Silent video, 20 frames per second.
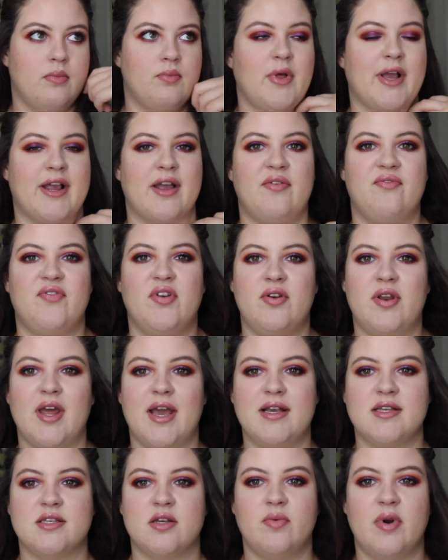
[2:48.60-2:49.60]
like a few
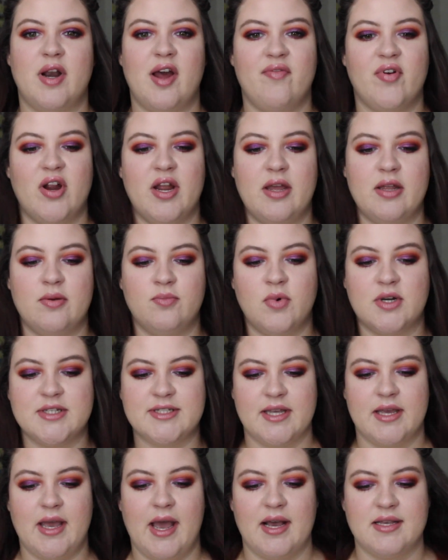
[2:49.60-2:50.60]
days or whatever, it
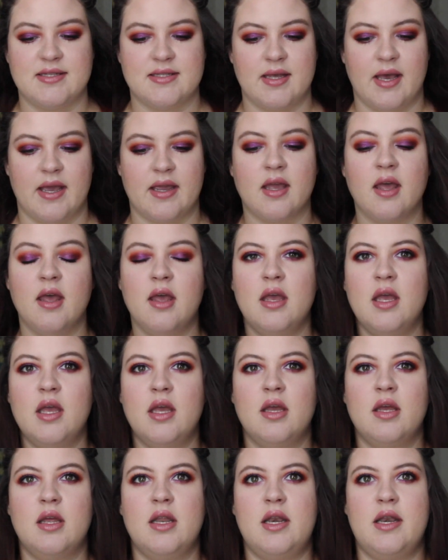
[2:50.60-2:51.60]
wasn't as like
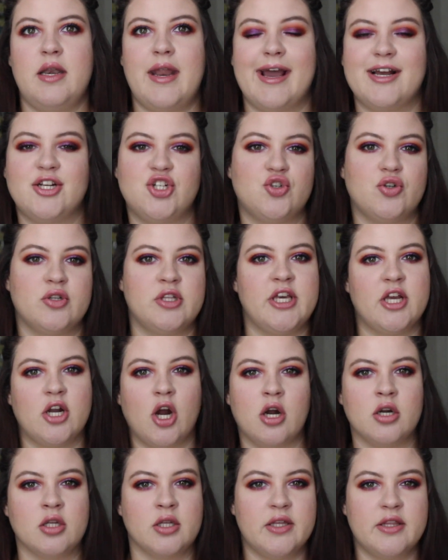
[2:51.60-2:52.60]
naturally
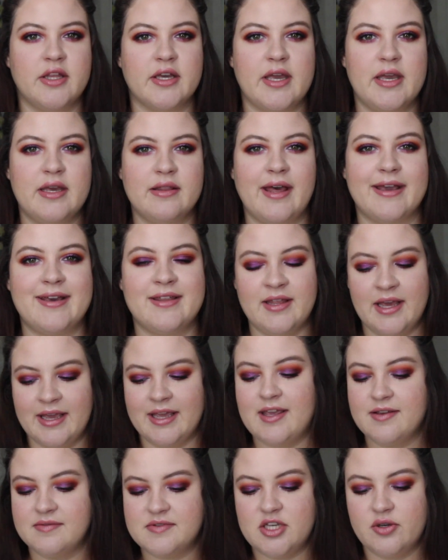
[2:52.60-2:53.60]
curly looking. Like,
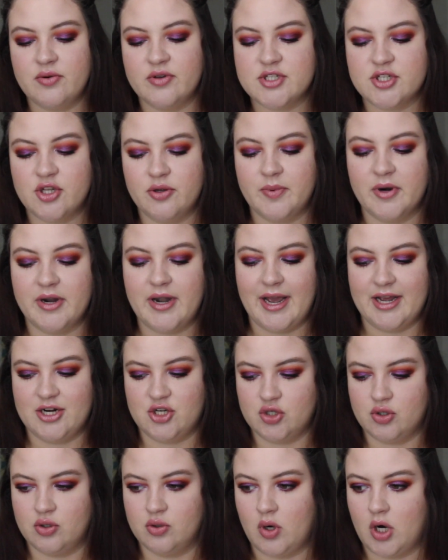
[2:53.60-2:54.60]
it gives you a super
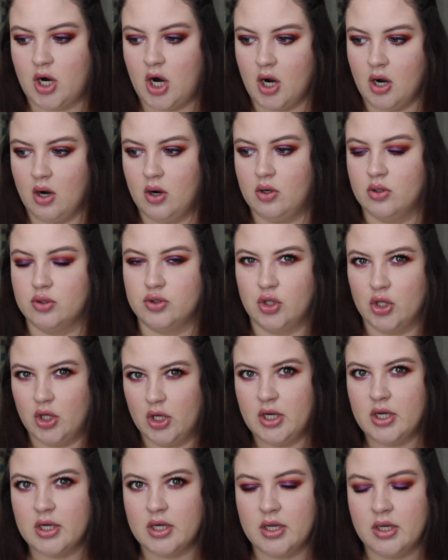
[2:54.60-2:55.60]
natural curl
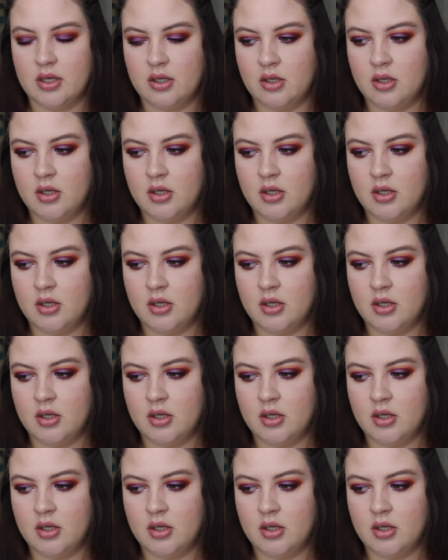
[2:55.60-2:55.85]
look